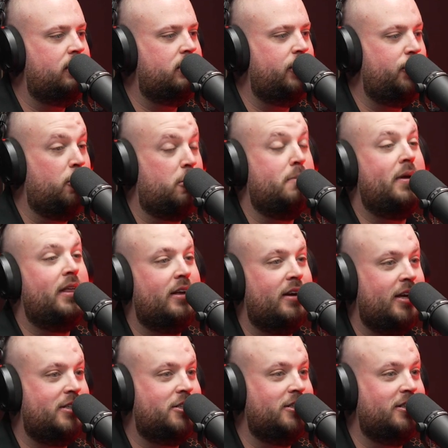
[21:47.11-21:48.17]
your
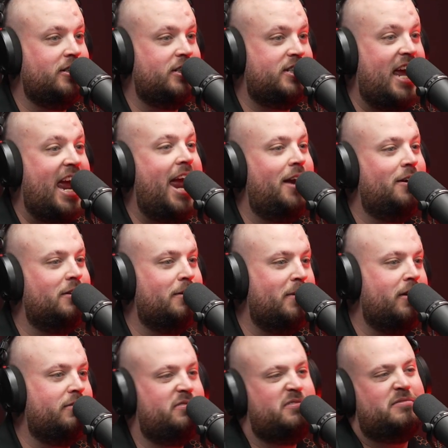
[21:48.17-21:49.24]
ability to handle a bit
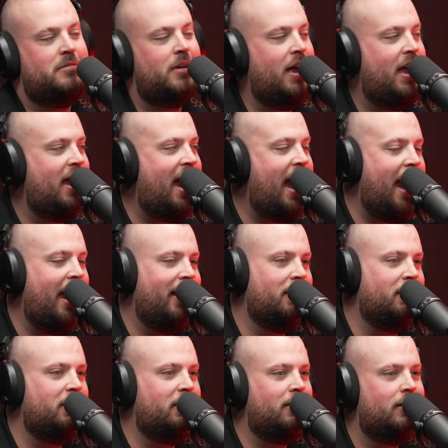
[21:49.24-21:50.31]
of hate
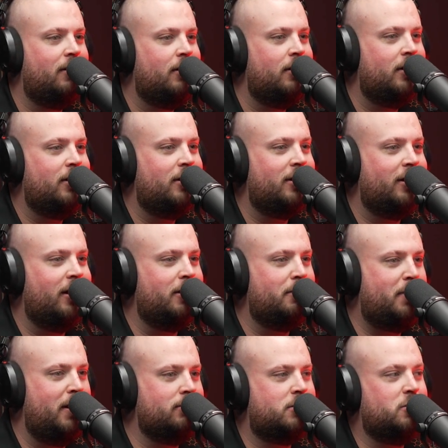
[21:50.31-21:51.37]
or, you know,
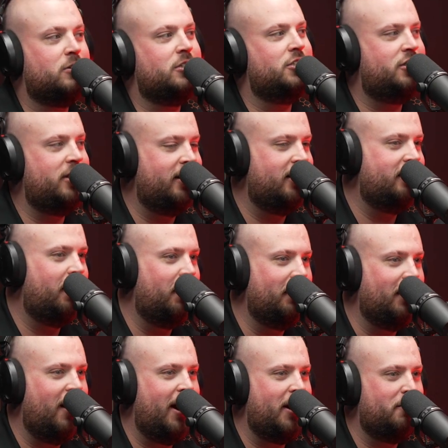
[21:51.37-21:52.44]
people talking shit
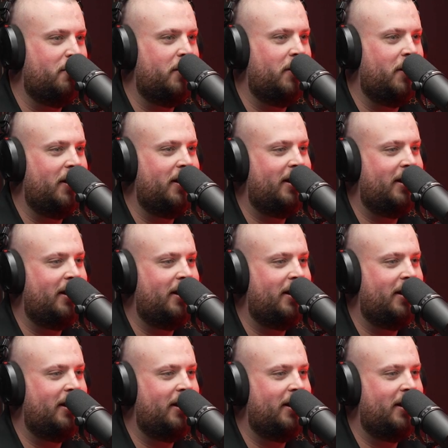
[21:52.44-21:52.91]
online and whatnot.